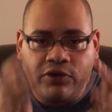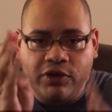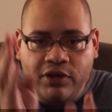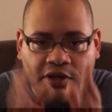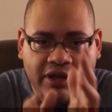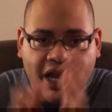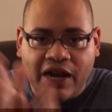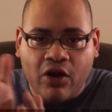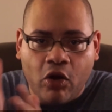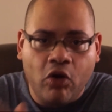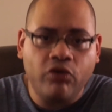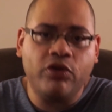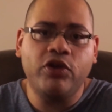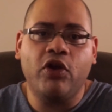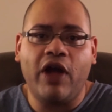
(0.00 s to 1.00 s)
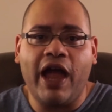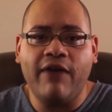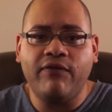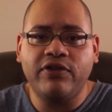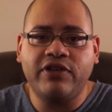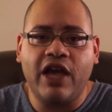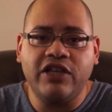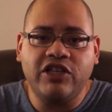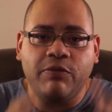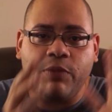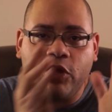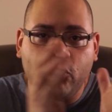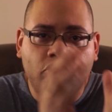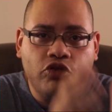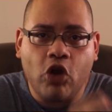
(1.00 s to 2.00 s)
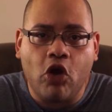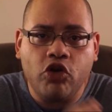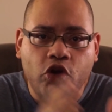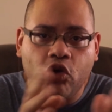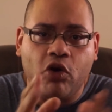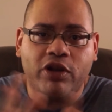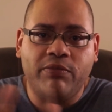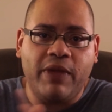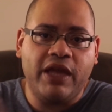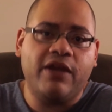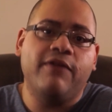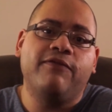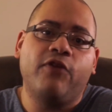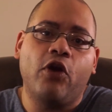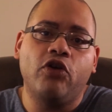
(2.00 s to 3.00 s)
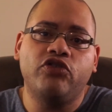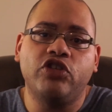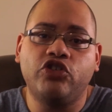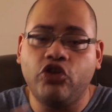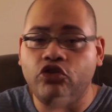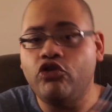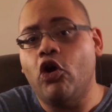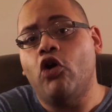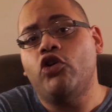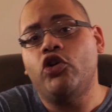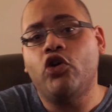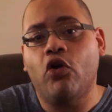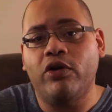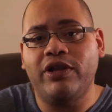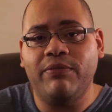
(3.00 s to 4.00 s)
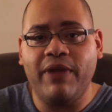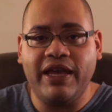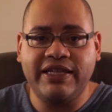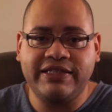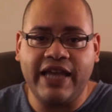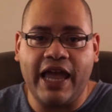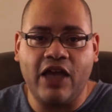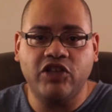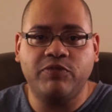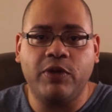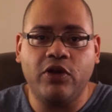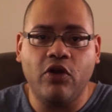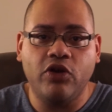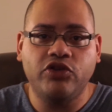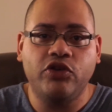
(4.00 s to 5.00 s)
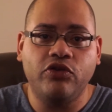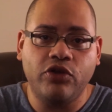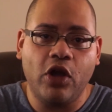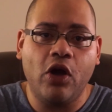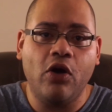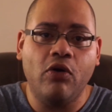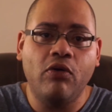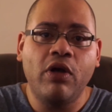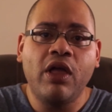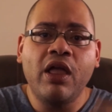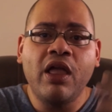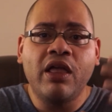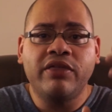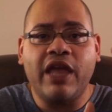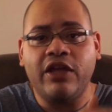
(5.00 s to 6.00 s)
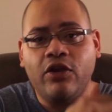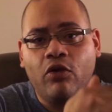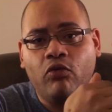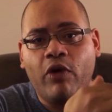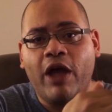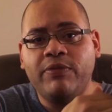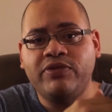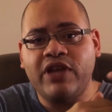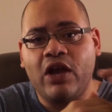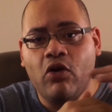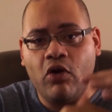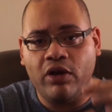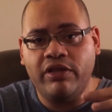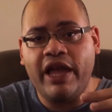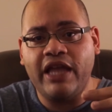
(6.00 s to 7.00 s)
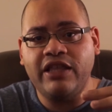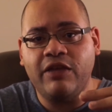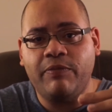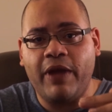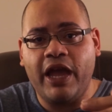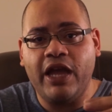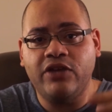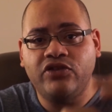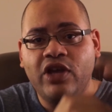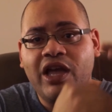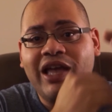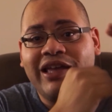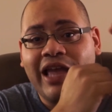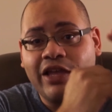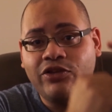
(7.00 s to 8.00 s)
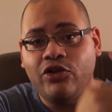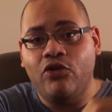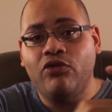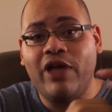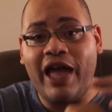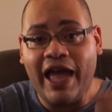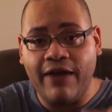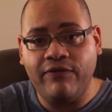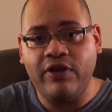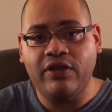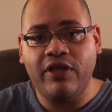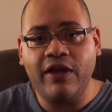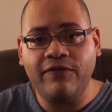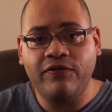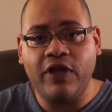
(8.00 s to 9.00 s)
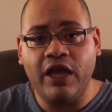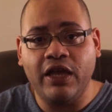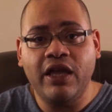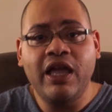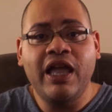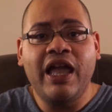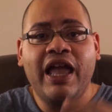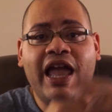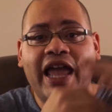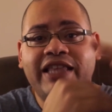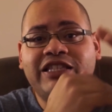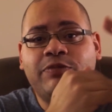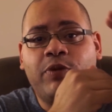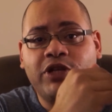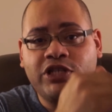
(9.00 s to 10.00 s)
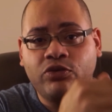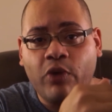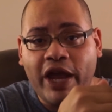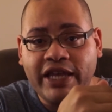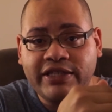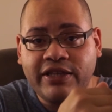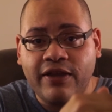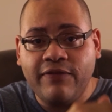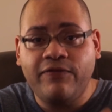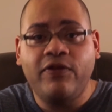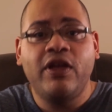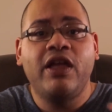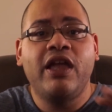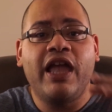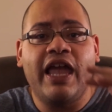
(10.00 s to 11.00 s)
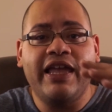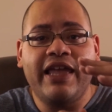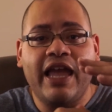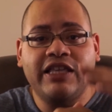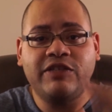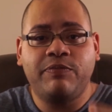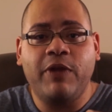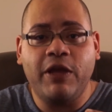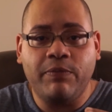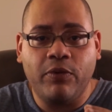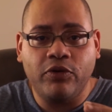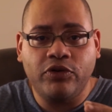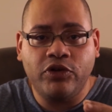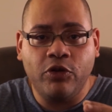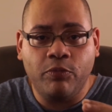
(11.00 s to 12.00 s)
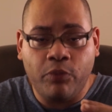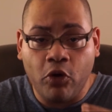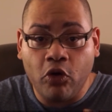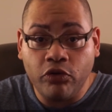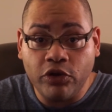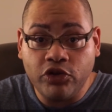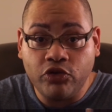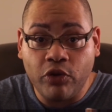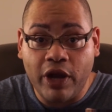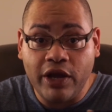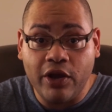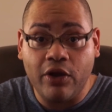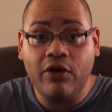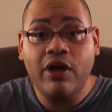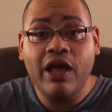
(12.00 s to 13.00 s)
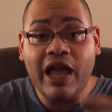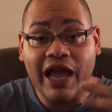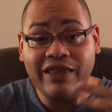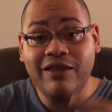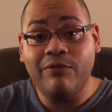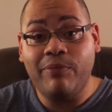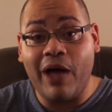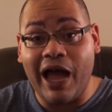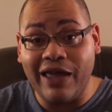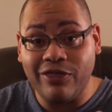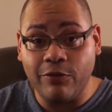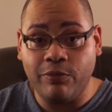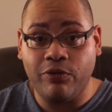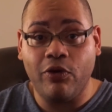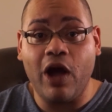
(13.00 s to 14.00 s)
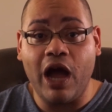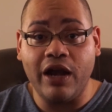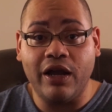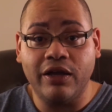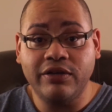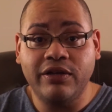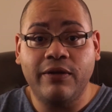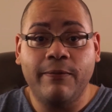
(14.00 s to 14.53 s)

get a hold of your advertising. But you know you're going to make conversions, you know you're going to make sales, because you know that your website or landing page can do the heavy lifting. It's persuasive, it gets people to pull the trigger and to buy the product.